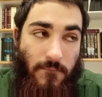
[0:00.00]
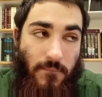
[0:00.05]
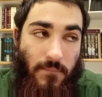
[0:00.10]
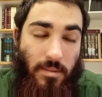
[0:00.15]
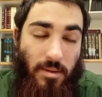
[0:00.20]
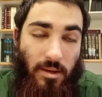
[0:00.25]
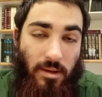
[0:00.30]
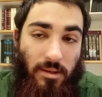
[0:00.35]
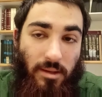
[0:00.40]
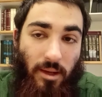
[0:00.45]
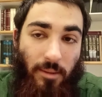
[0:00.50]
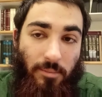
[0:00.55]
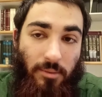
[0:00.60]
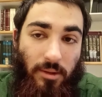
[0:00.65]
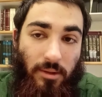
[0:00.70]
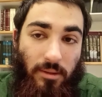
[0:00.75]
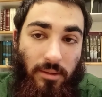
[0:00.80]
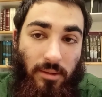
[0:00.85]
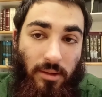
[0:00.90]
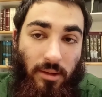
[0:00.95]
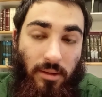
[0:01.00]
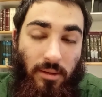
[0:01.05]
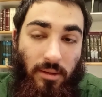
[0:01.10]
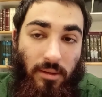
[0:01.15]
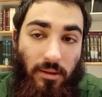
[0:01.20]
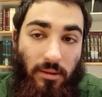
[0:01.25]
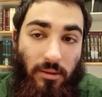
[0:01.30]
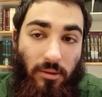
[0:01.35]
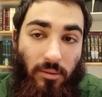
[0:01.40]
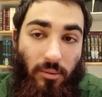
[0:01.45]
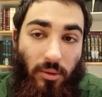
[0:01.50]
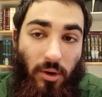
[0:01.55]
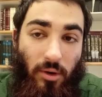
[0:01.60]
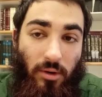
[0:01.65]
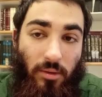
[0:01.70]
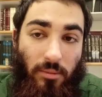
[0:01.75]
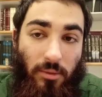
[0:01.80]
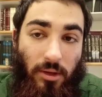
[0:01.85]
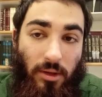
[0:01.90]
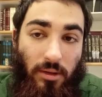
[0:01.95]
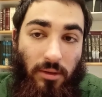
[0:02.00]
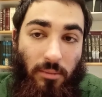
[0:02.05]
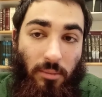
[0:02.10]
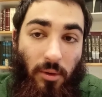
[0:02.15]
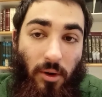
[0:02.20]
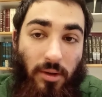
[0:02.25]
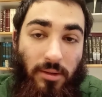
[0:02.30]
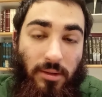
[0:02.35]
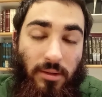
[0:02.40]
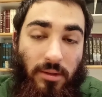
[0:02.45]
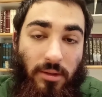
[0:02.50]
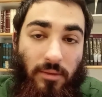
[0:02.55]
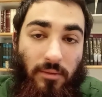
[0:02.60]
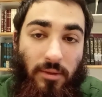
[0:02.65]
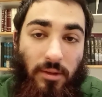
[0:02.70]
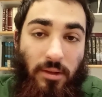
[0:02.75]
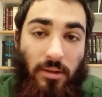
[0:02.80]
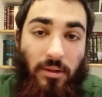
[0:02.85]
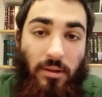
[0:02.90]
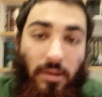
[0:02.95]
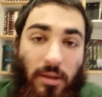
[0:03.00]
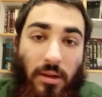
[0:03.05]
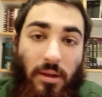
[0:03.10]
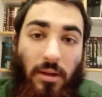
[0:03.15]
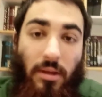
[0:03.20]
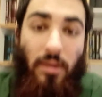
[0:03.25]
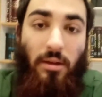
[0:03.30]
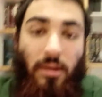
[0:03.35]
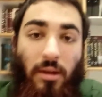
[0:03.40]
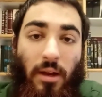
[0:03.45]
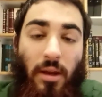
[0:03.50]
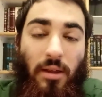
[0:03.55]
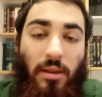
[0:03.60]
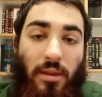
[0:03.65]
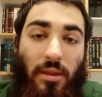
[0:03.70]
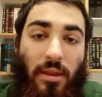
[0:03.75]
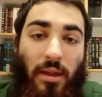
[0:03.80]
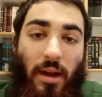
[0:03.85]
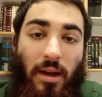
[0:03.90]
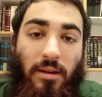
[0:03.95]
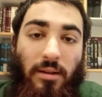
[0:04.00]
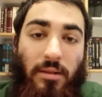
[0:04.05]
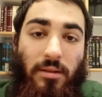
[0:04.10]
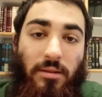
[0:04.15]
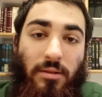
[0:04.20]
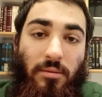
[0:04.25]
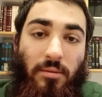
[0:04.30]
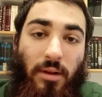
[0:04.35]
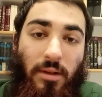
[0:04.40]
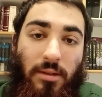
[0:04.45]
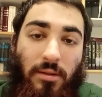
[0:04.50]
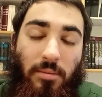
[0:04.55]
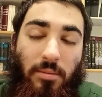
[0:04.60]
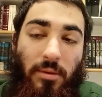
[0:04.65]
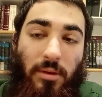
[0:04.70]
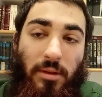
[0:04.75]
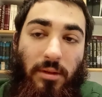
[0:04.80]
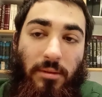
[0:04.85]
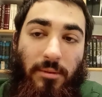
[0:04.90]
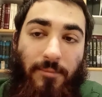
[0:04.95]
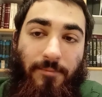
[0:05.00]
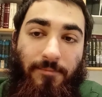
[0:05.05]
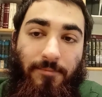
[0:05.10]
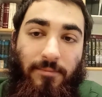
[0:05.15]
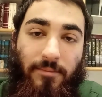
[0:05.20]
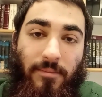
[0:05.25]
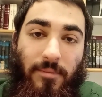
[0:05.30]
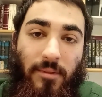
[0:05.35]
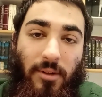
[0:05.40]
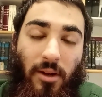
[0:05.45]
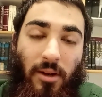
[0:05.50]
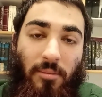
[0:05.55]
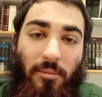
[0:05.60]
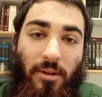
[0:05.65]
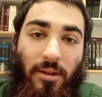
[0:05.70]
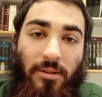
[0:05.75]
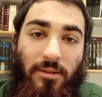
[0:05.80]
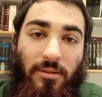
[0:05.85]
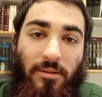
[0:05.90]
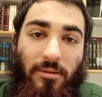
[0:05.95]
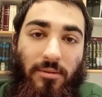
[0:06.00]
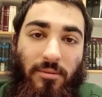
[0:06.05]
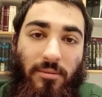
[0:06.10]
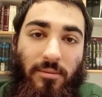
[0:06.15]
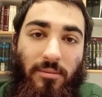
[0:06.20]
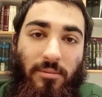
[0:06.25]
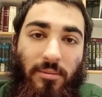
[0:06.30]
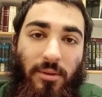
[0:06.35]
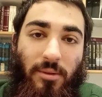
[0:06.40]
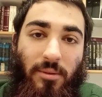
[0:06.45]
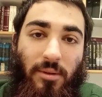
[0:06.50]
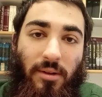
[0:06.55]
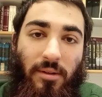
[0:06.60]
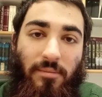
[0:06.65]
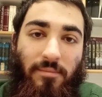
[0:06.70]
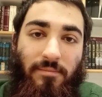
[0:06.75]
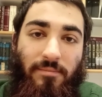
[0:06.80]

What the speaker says: acceptance, and the welcoming and the positivity. And that is the recipe. God bless you. Be well.